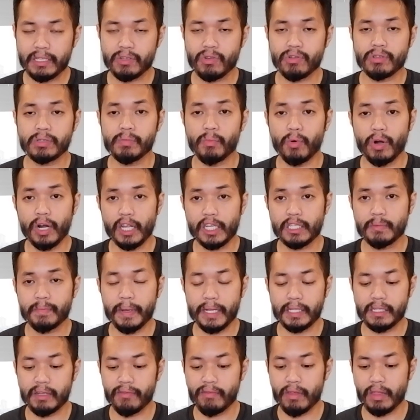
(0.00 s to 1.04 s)
pesos more
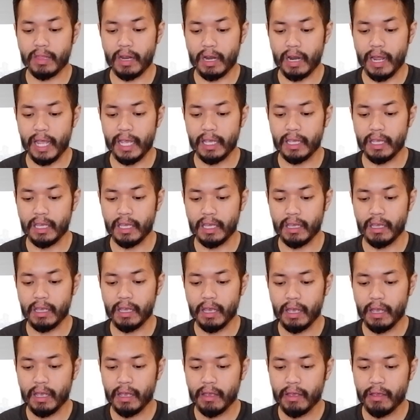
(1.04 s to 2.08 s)
expensive than the
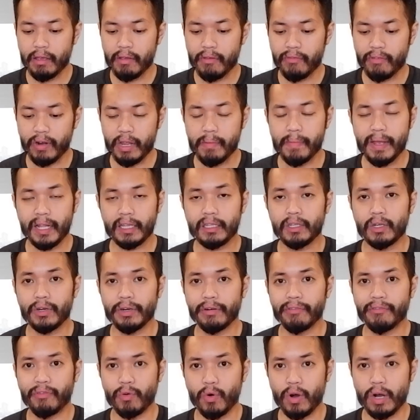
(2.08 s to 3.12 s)
Nike Free
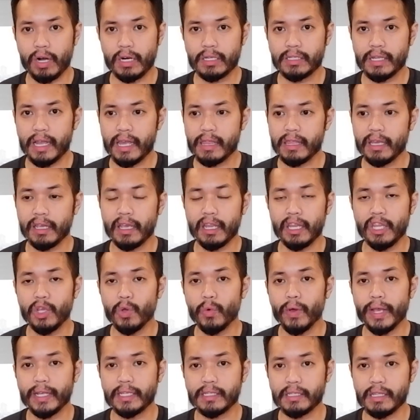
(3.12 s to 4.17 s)
Metcon 4s. I think in
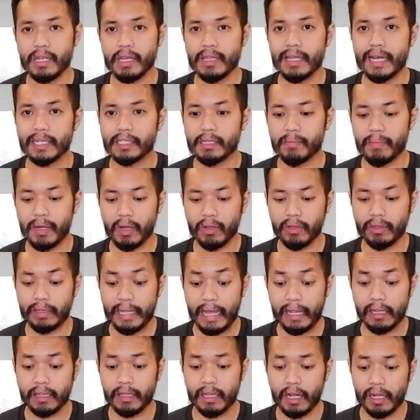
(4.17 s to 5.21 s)
USD, that's
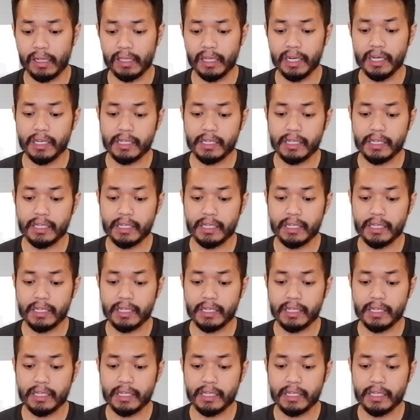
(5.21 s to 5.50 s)
about $10.